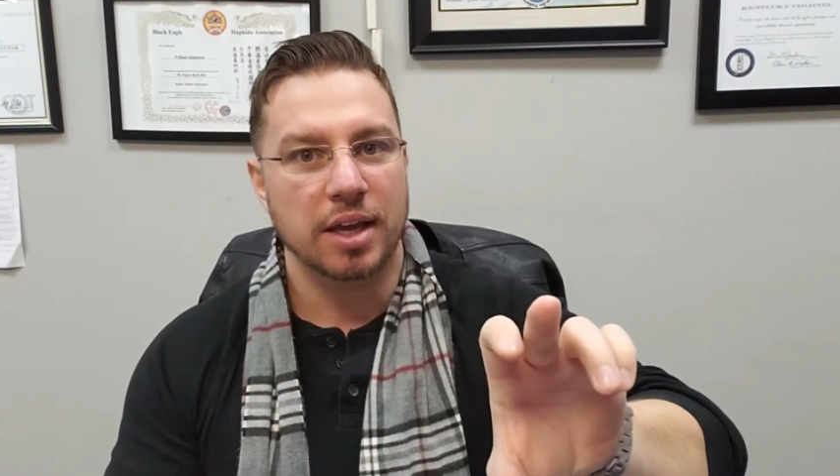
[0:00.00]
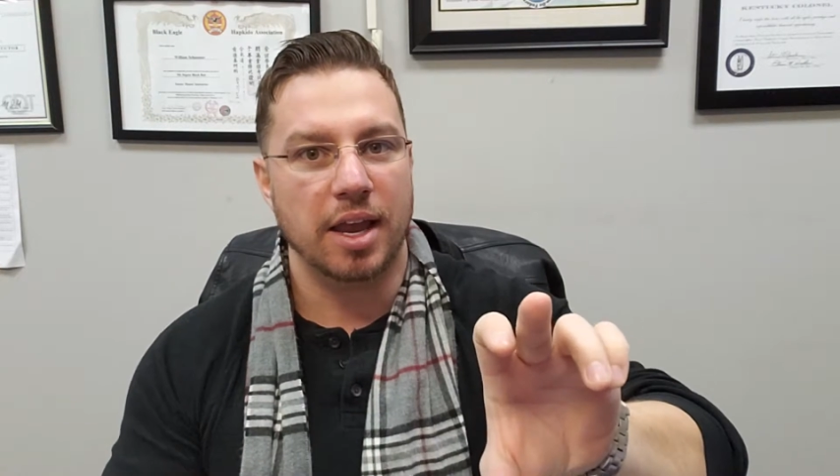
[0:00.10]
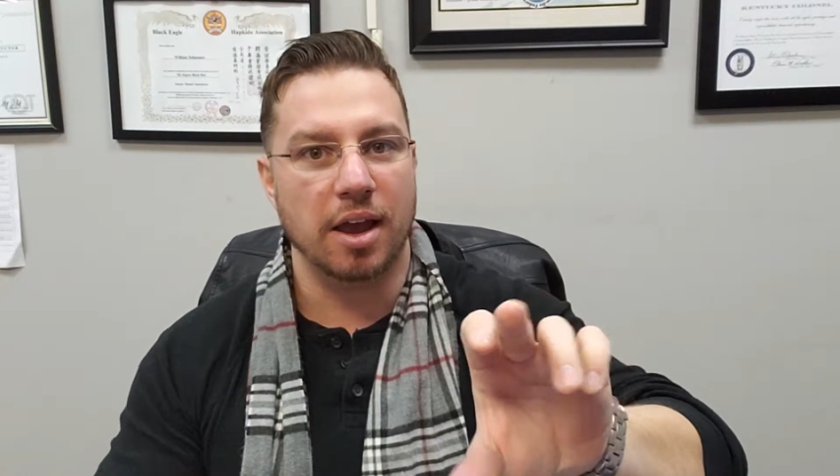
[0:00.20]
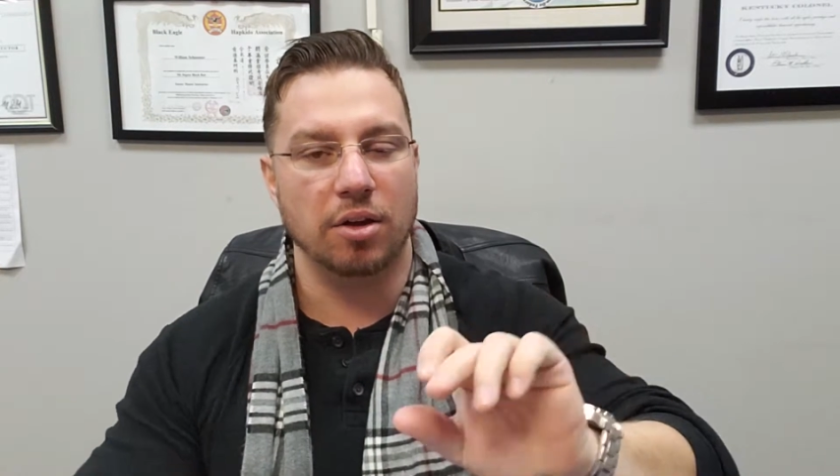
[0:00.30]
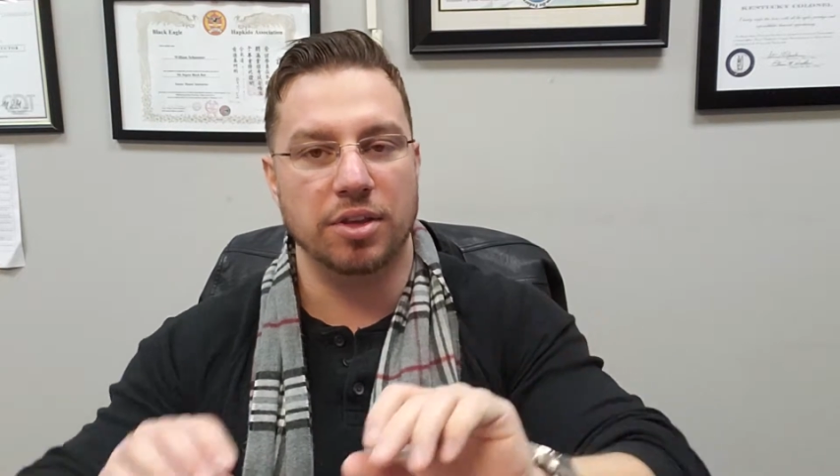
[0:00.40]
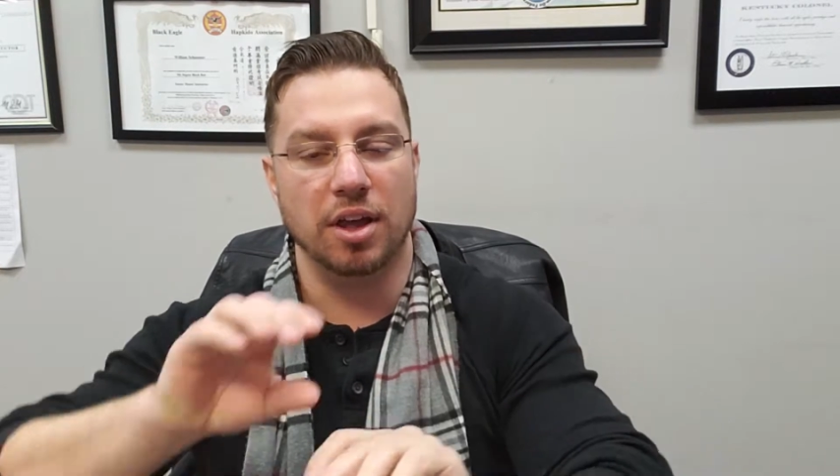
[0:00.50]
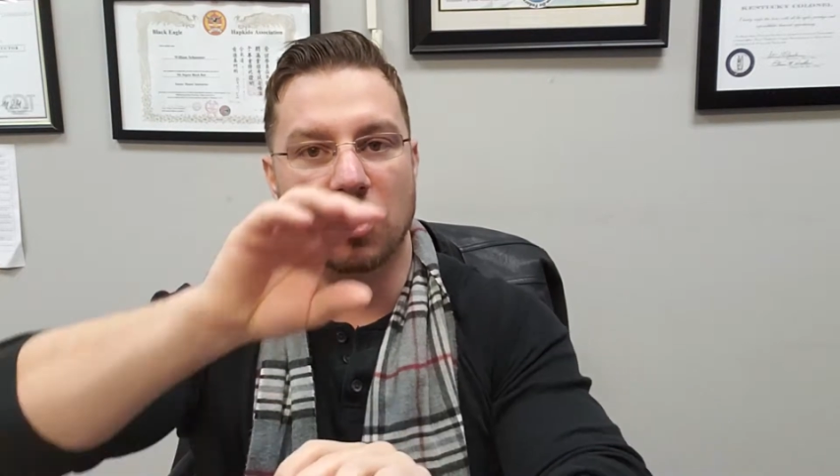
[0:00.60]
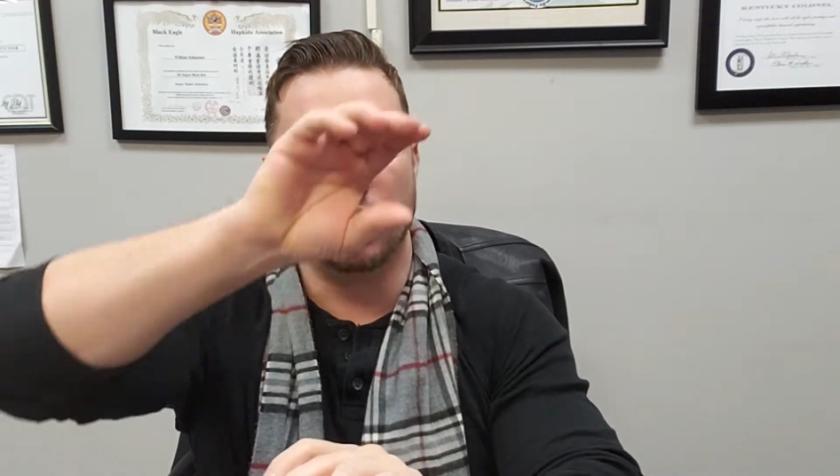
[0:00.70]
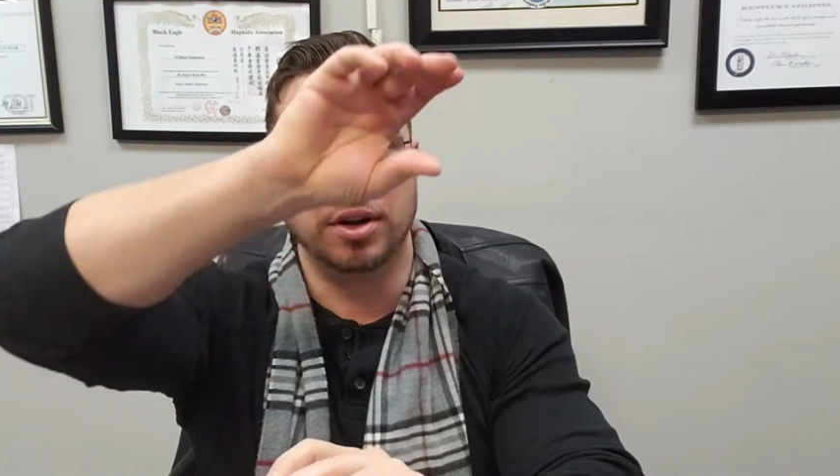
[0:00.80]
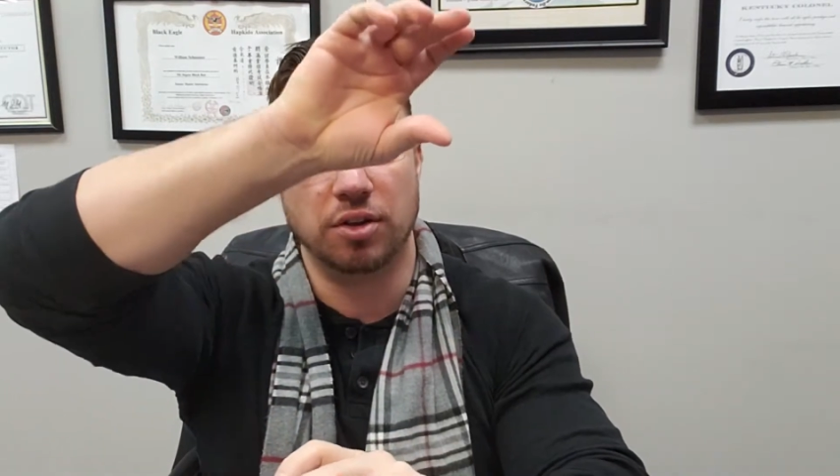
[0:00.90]
and the
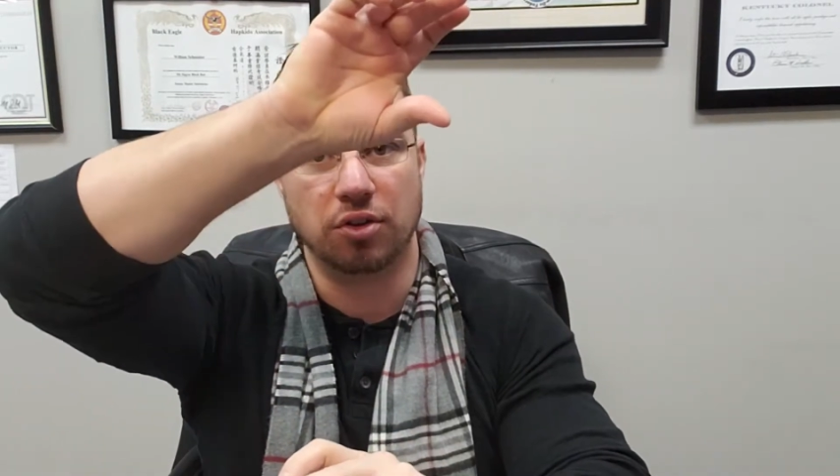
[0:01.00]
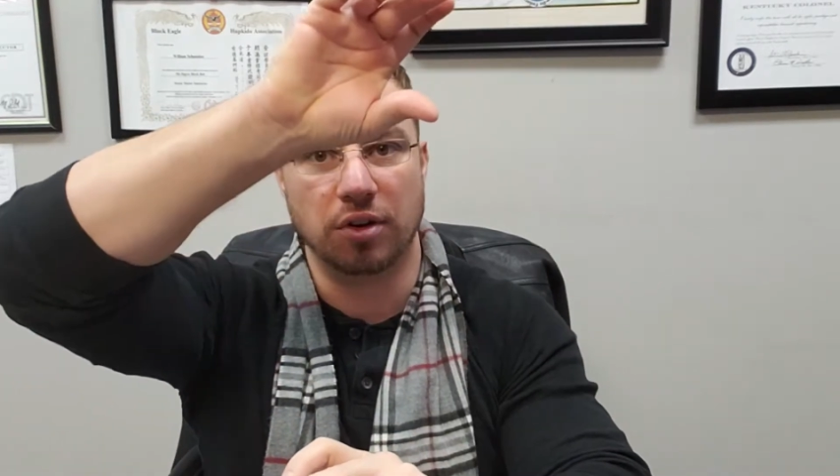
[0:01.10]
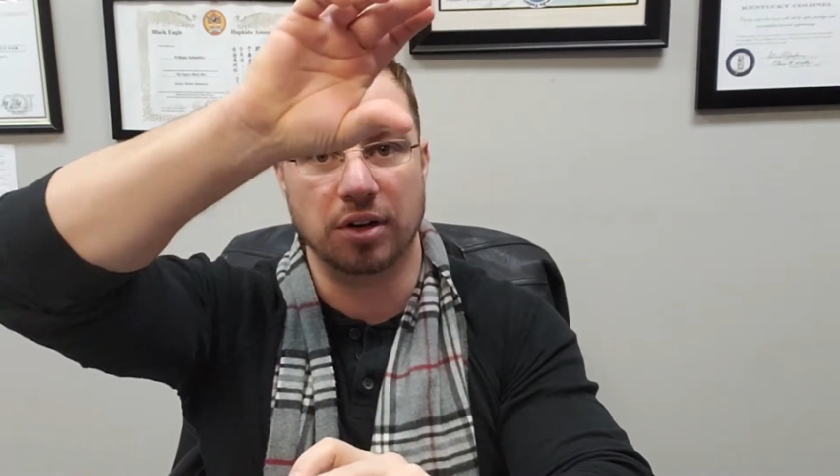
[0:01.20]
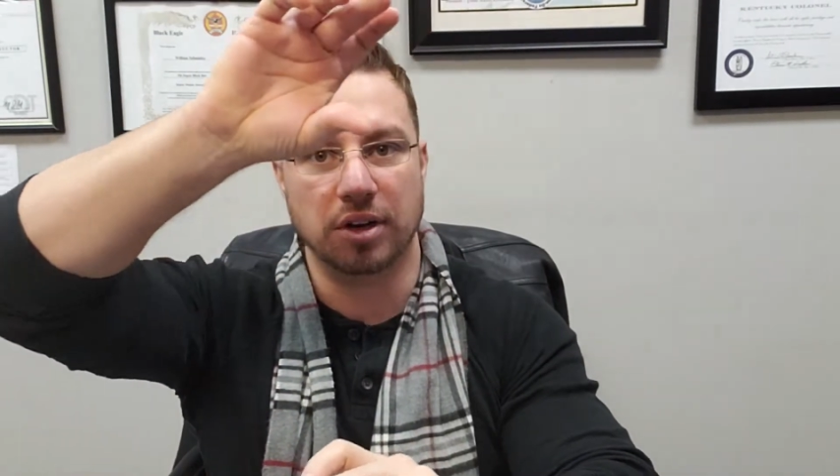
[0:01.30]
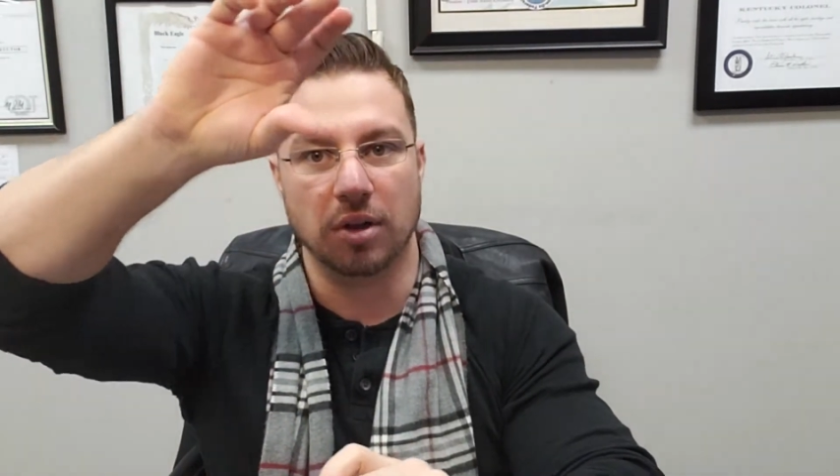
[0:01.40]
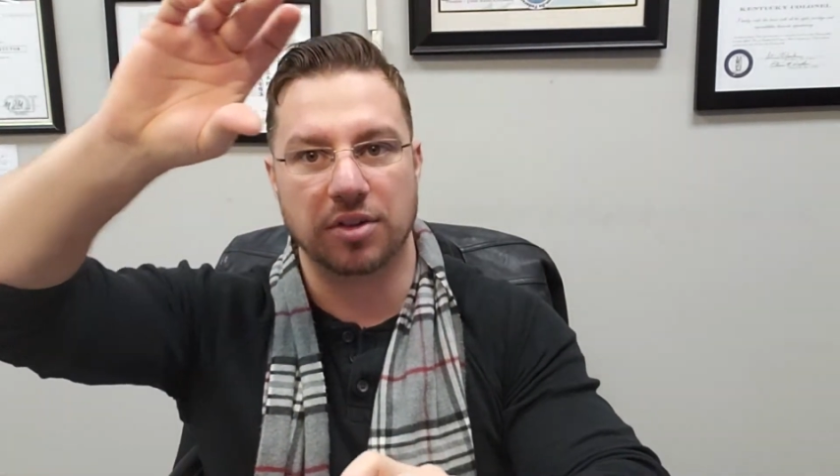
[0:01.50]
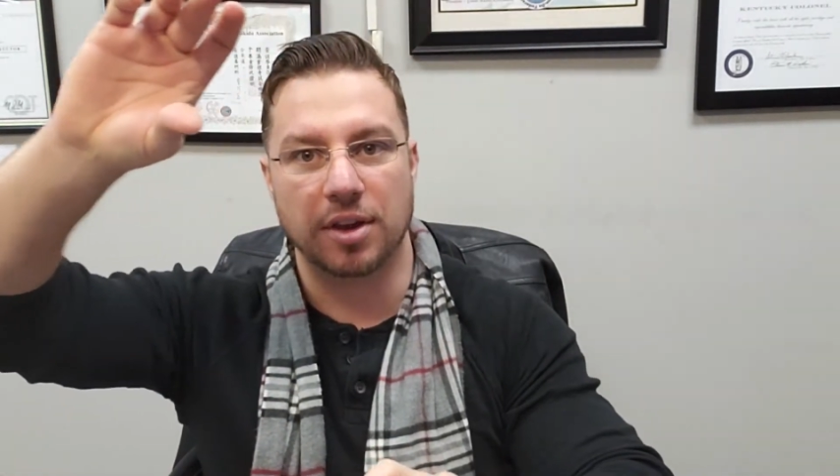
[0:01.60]
other one is you're an adult